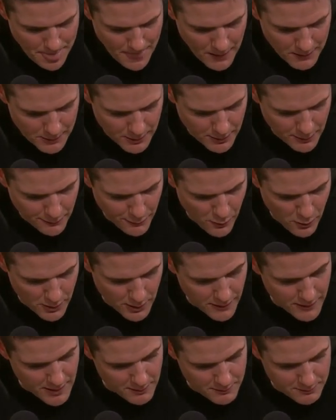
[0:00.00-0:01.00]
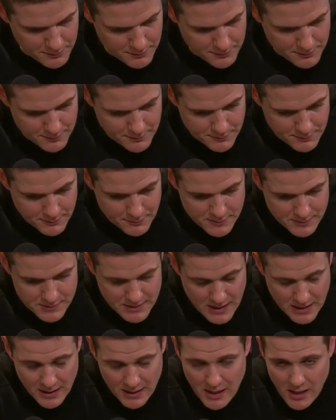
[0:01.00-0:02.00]
looking forward to them
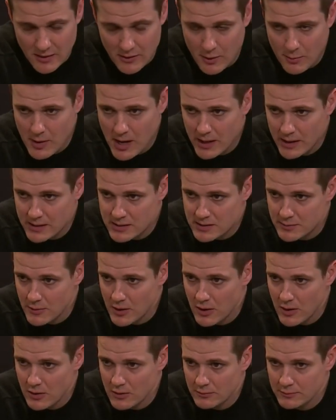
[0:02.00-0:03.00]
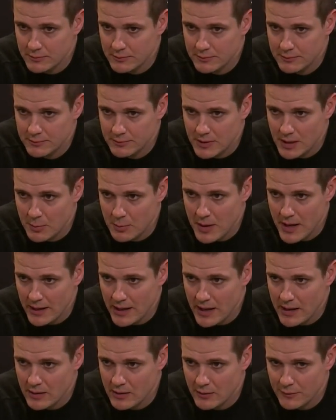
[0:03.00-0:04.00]
taking care of their bodies tomorrow and get back
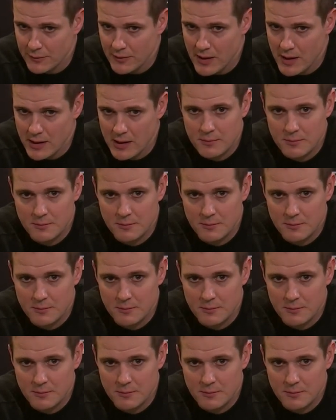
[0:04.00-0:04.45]
at it on Friday.